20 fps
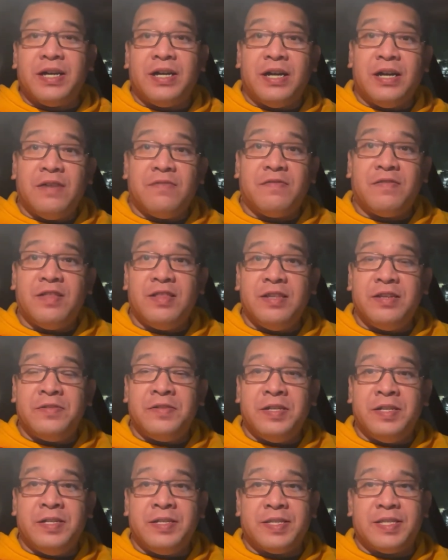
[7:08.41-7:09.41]
off
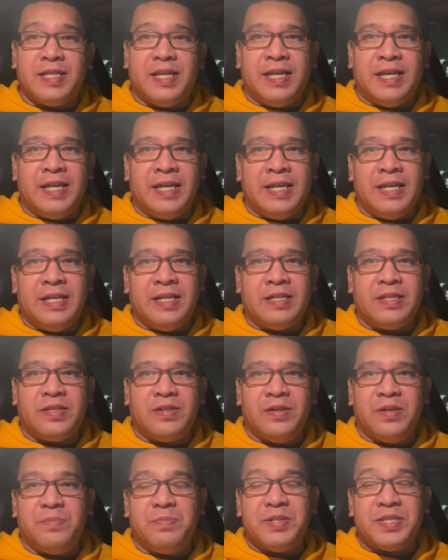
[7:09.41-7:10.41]
clearance and
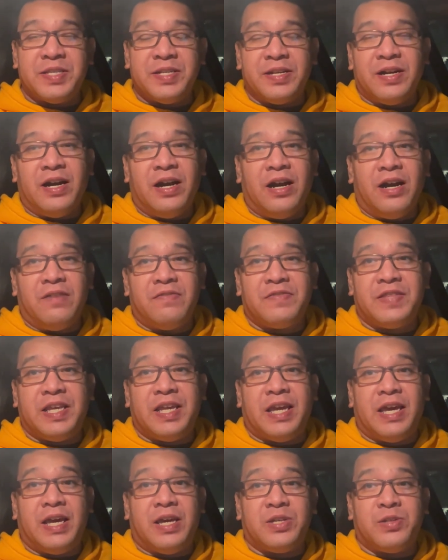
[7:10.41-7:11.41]
30% off the
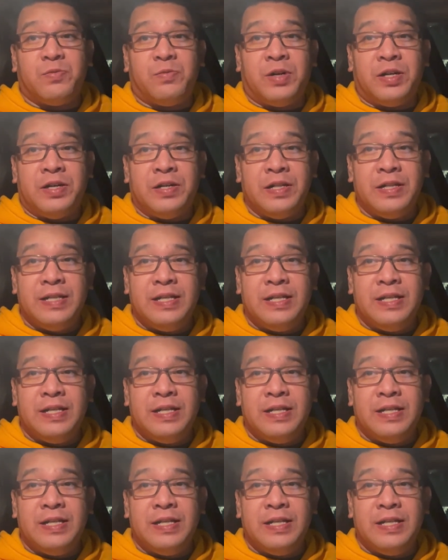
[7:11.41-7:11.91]
hash wall.